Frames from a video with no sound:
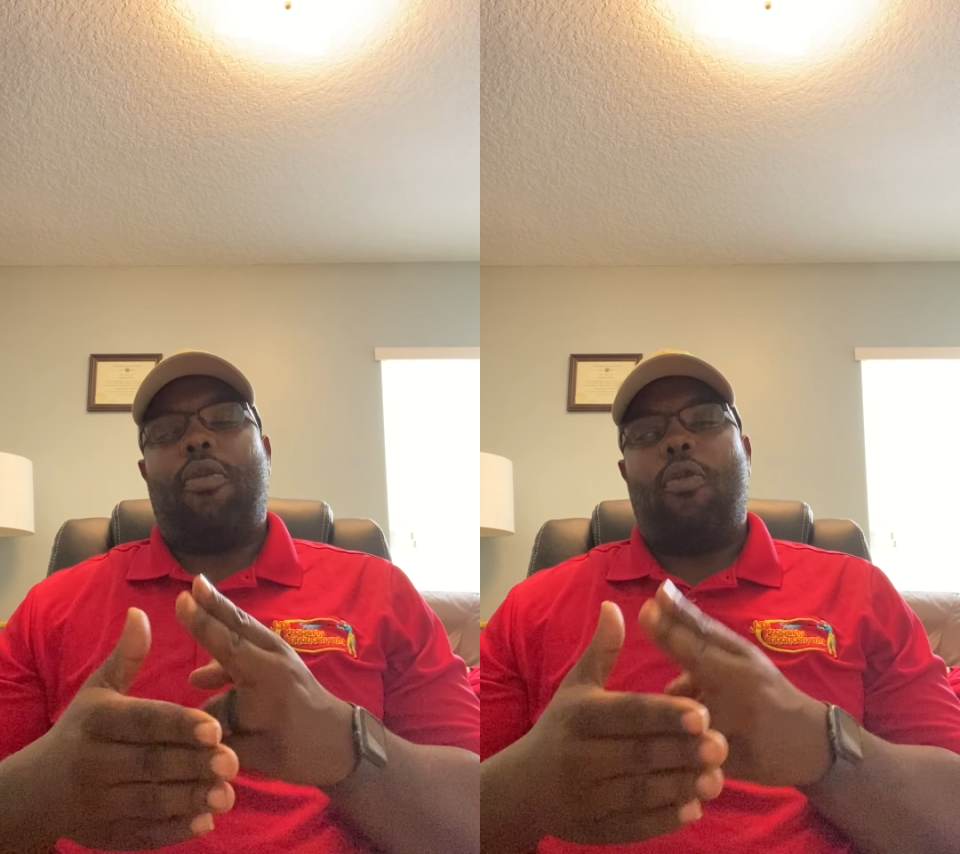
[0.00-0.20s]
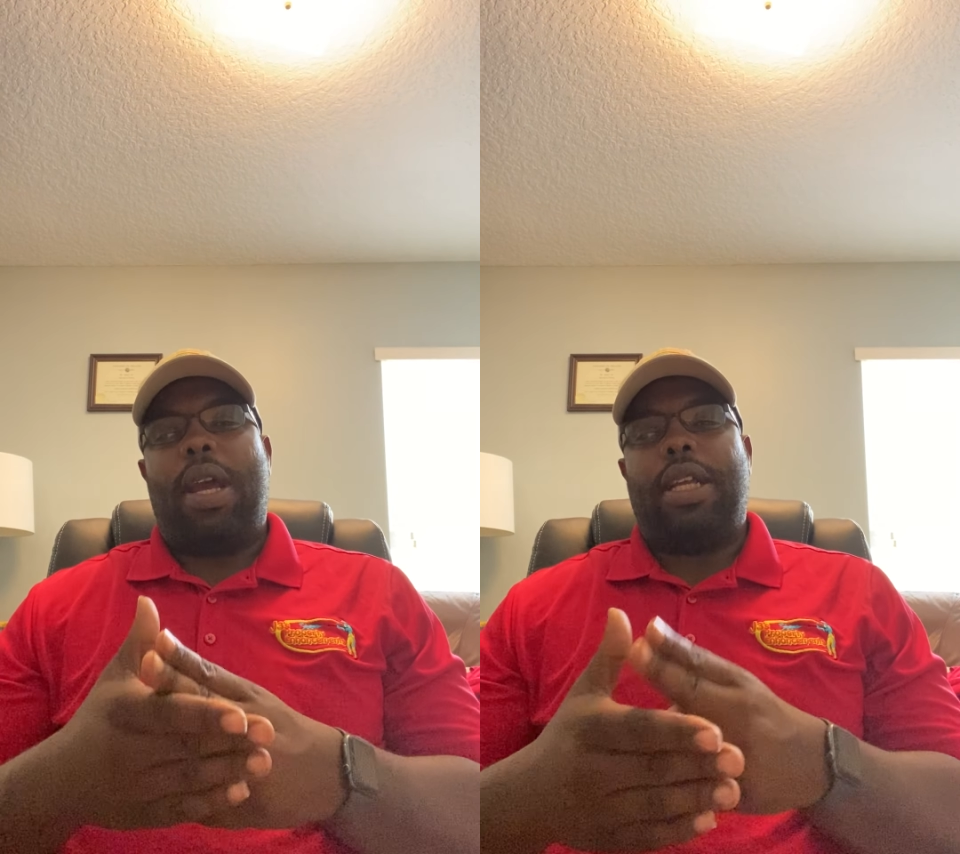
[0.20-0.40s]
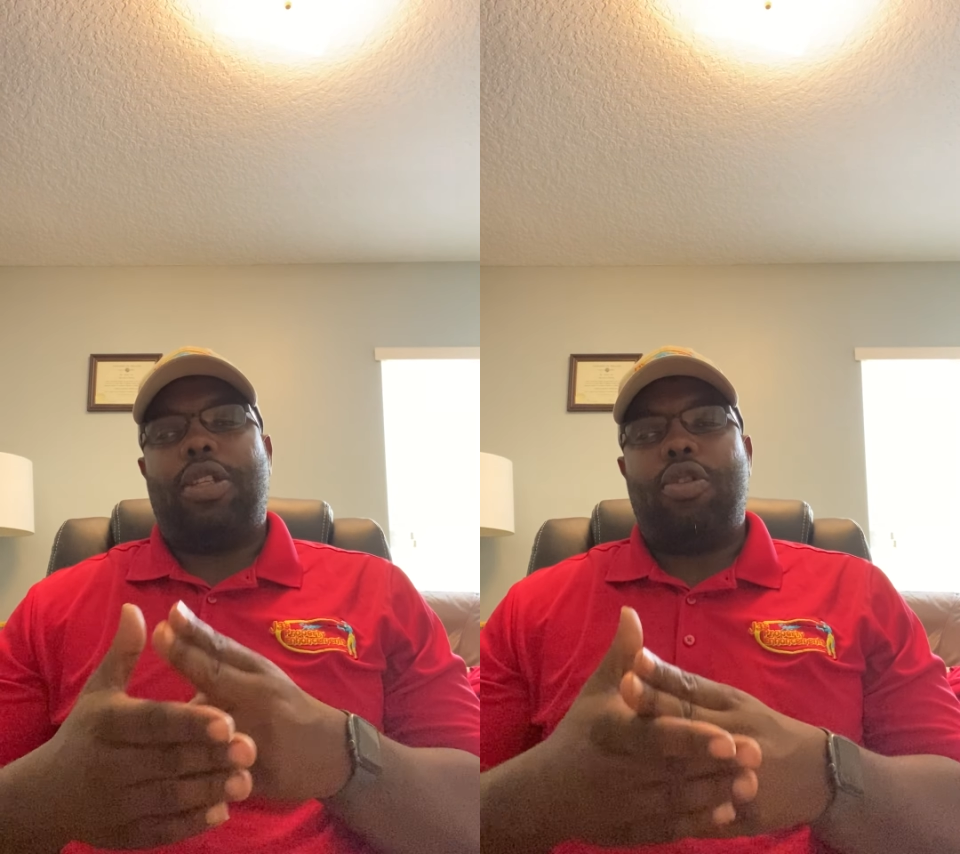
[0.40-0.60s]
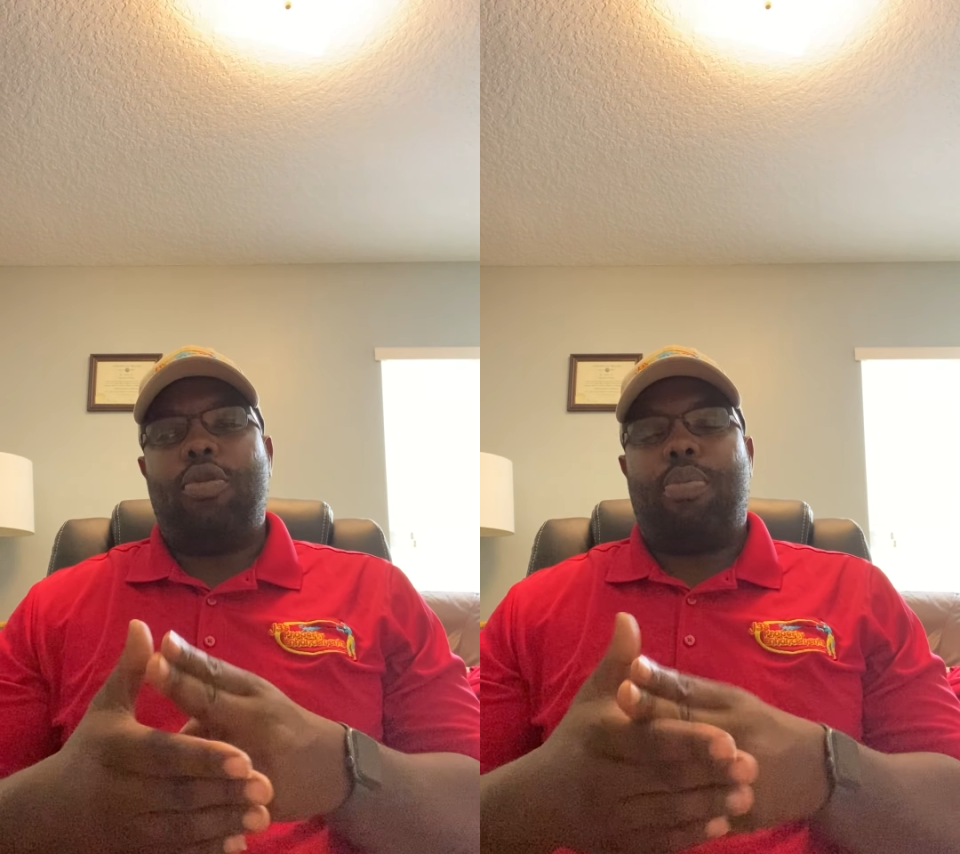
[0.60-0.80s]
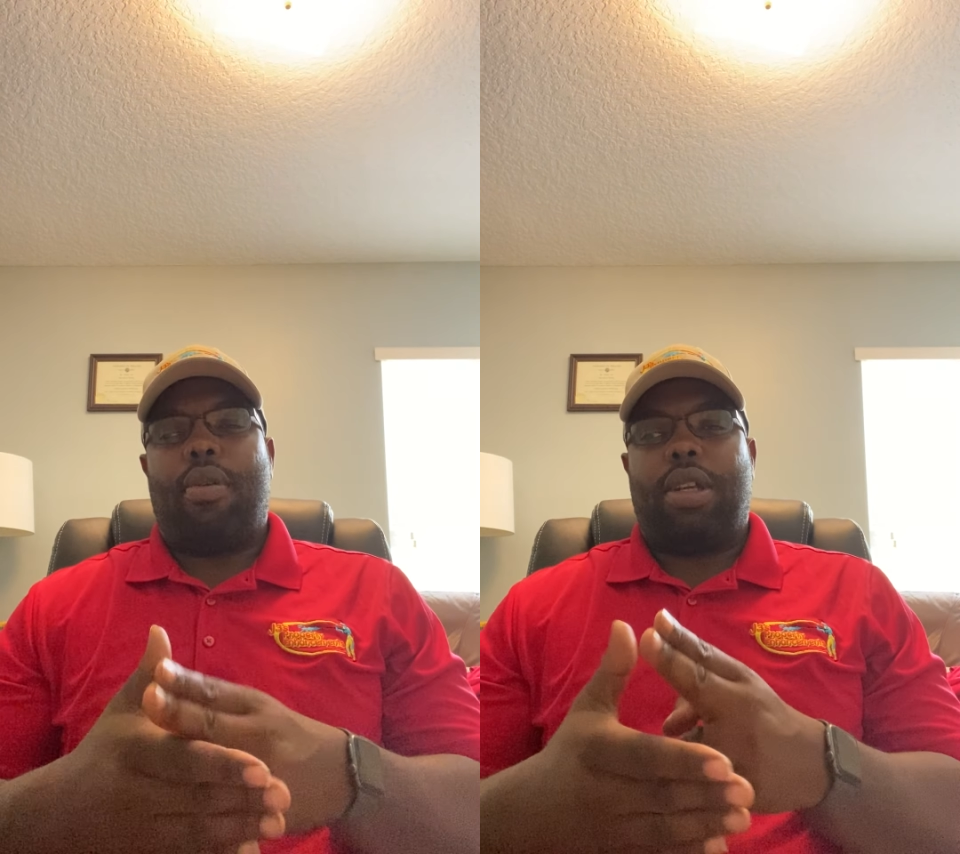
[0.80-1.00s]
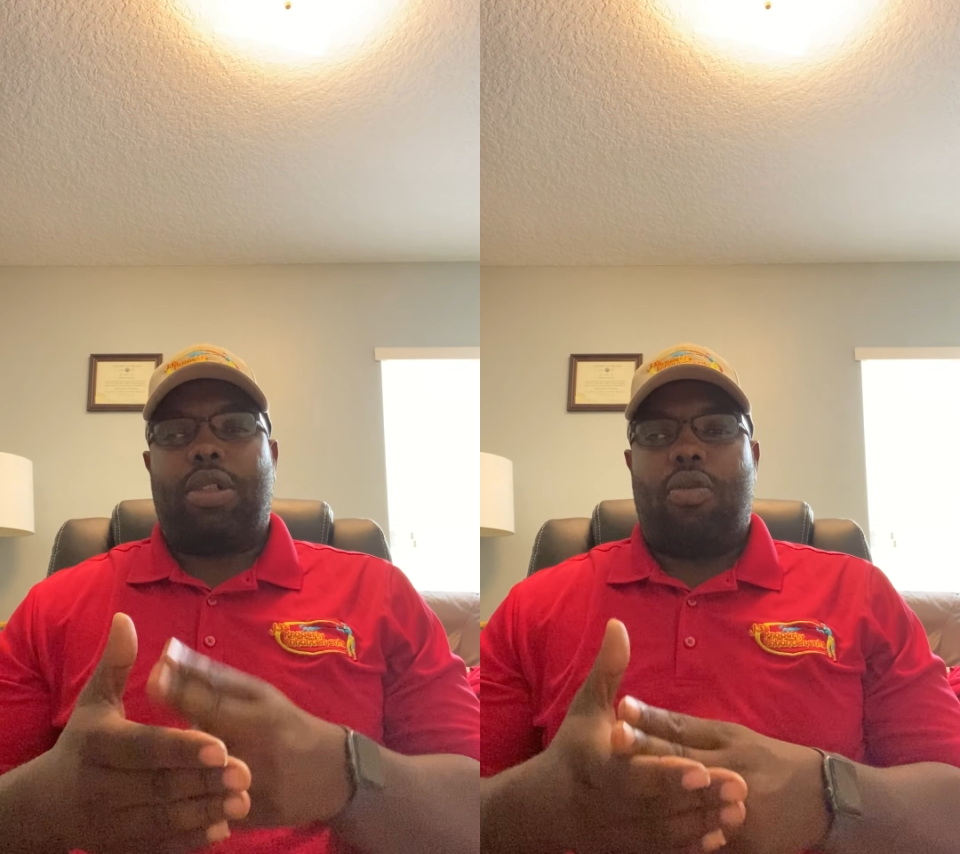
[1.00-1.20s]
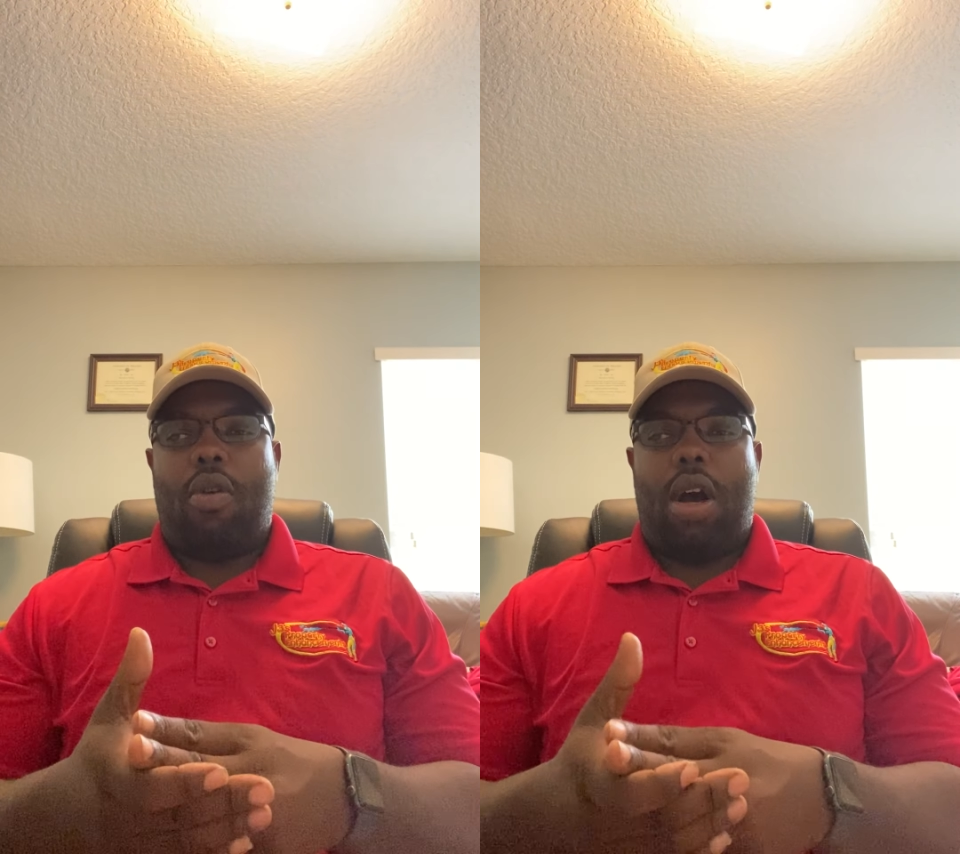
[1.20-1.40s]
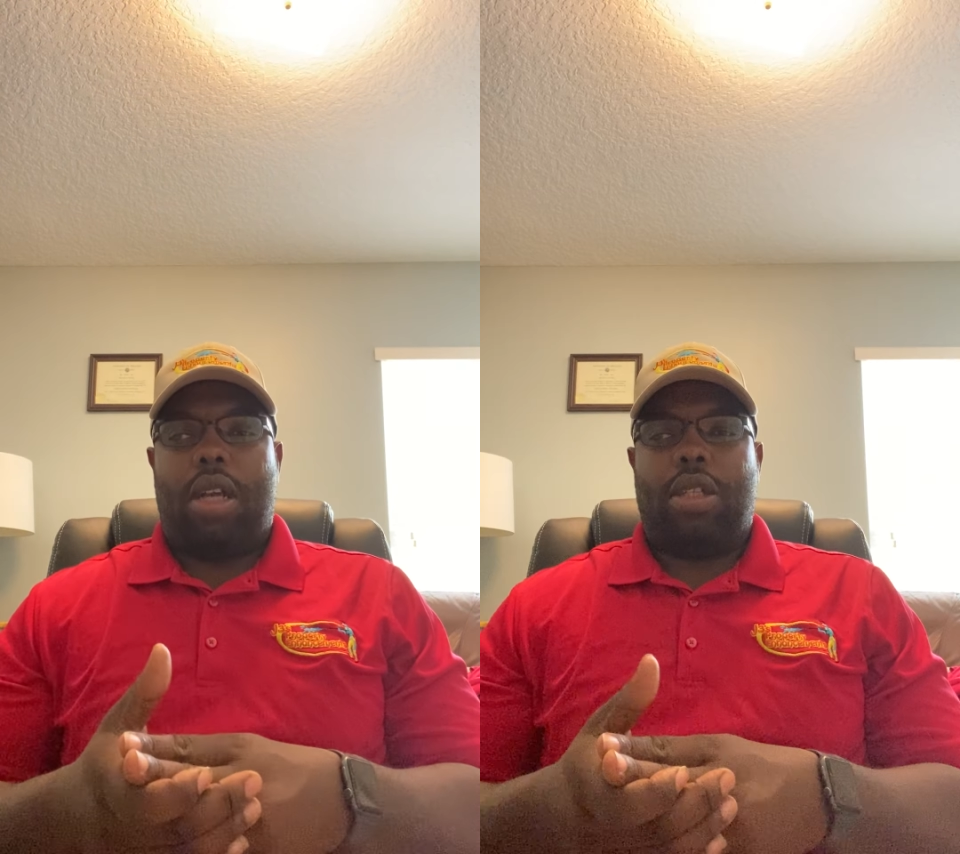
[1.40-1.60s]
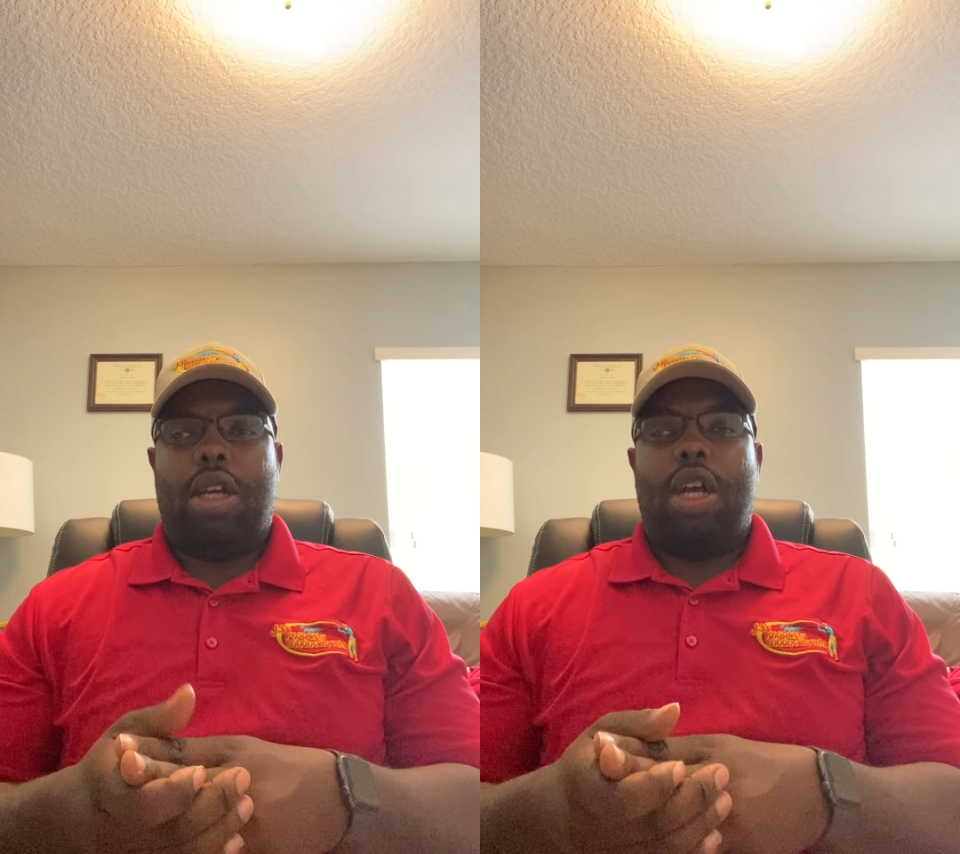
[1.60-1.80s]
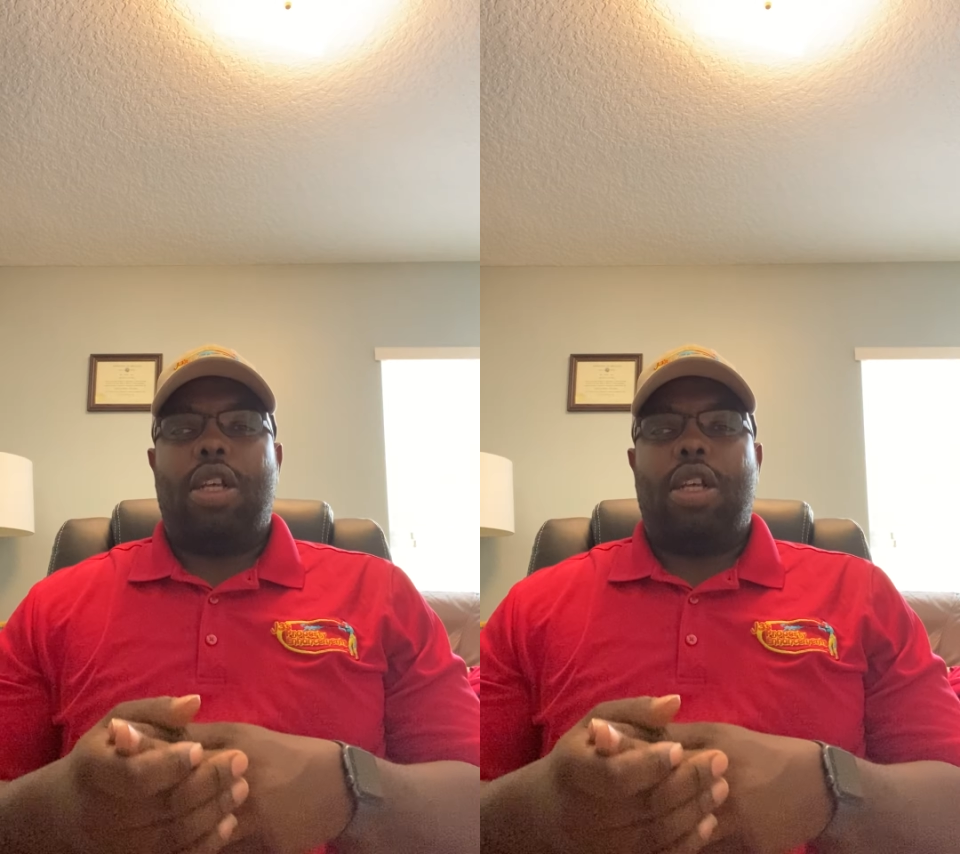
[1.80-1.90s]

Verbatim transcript: way to pressure wash